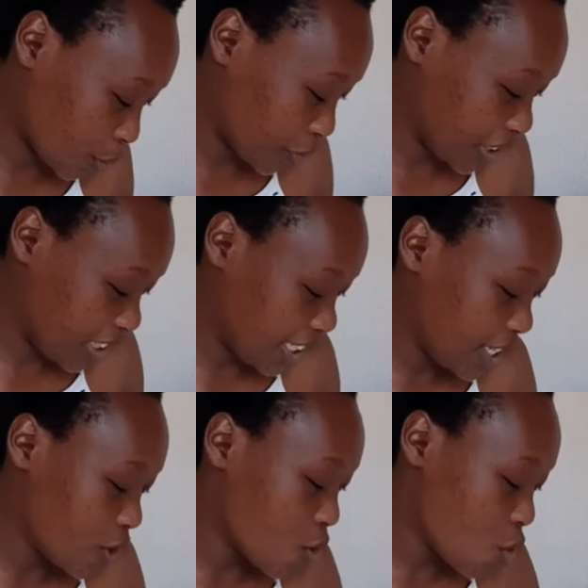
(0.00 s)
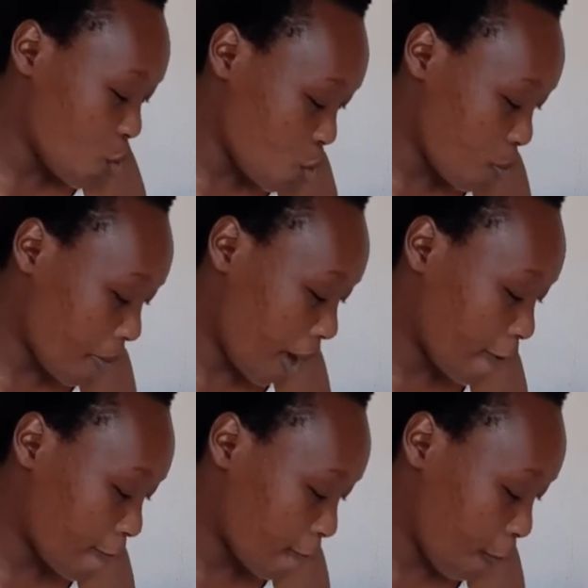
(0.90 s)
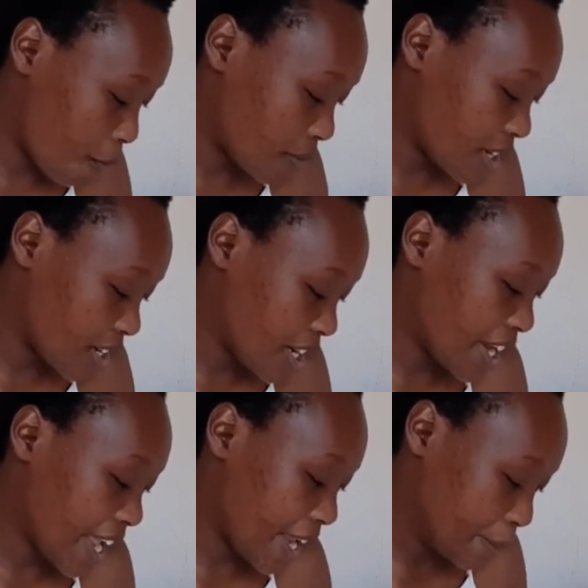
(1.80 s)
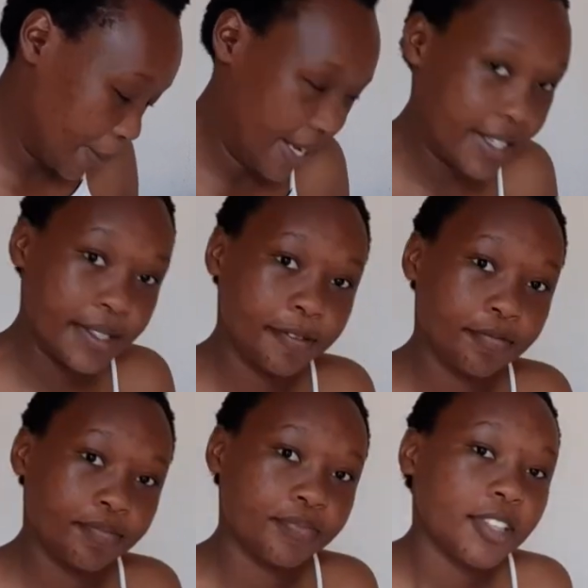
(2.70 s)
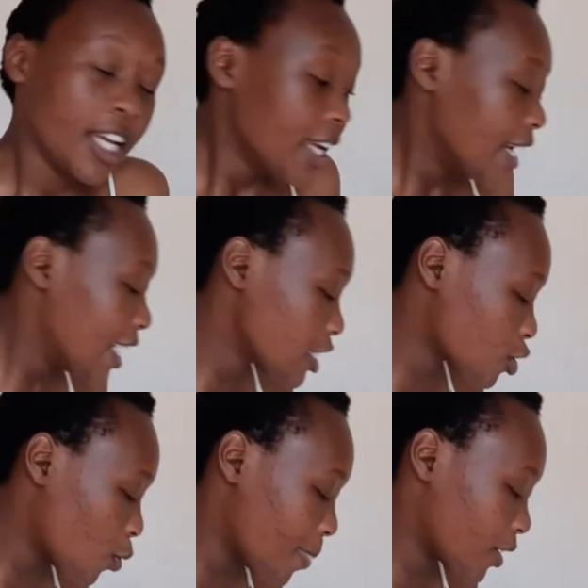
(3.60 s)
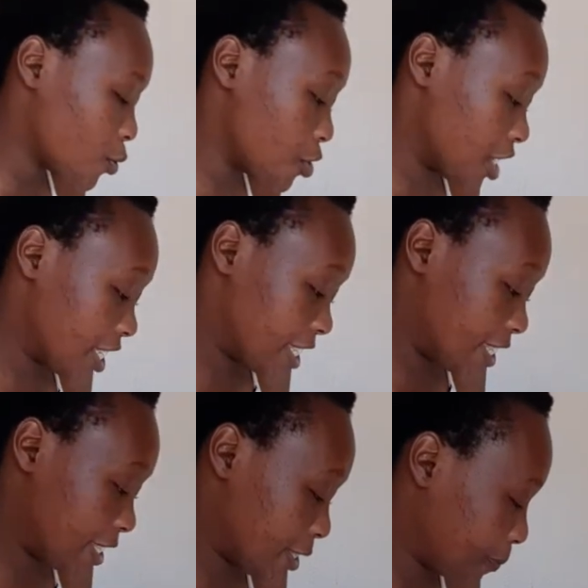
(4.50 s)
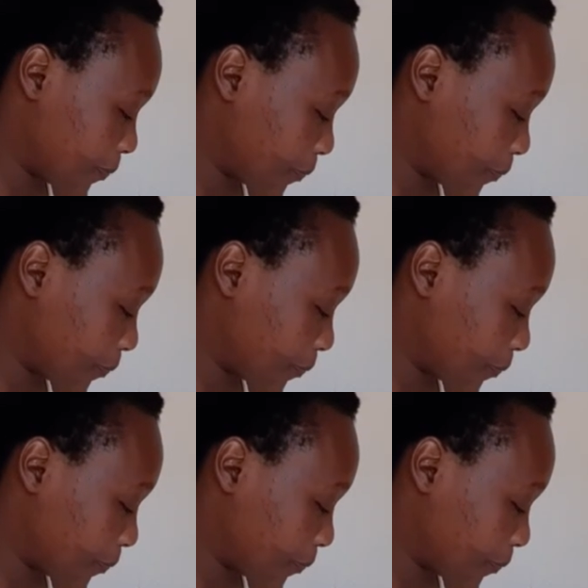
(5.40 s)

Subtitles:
glory, whom I formed and made. Let's go back to Genesis.